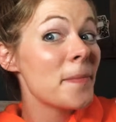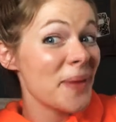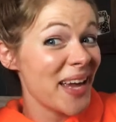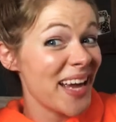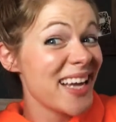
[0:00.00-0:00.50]

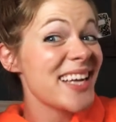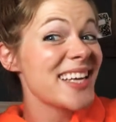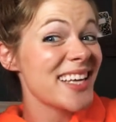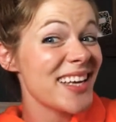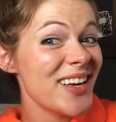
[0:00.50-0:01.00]

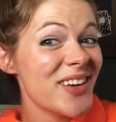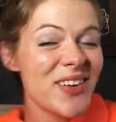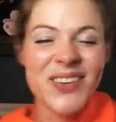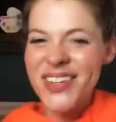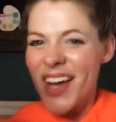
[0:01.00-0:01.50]
Big
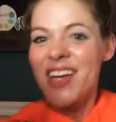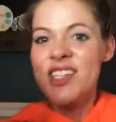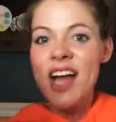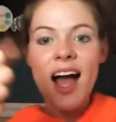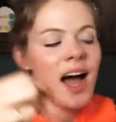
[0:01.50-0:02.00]
Q, good
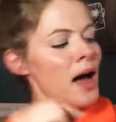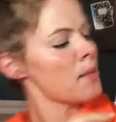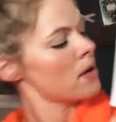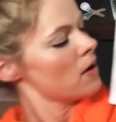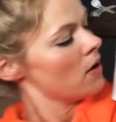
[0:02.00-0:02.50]
job.